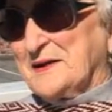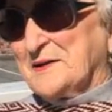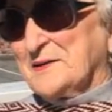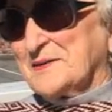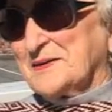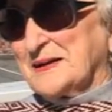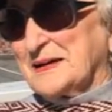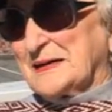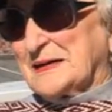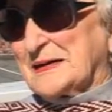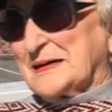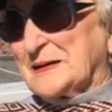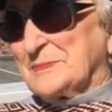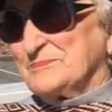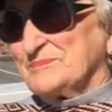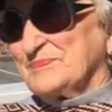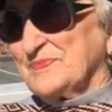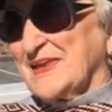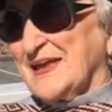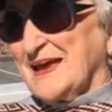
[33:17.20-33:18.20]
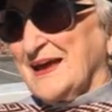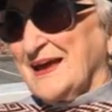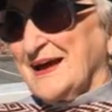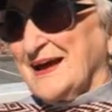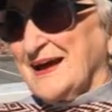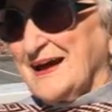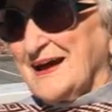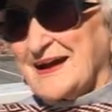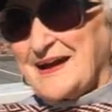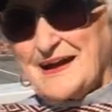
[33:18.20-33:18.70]
tell Oh, us that we haven't
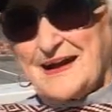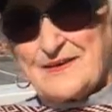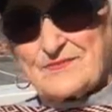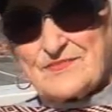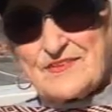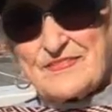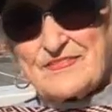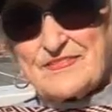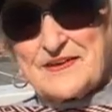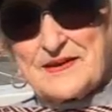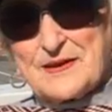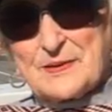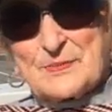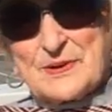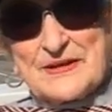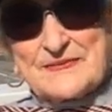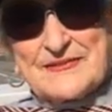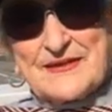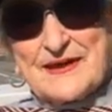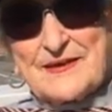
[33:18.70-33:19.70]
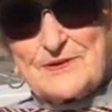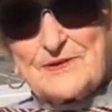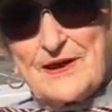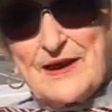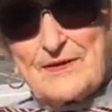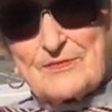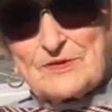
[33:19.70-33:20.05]
covered? I I'm have to think about that. You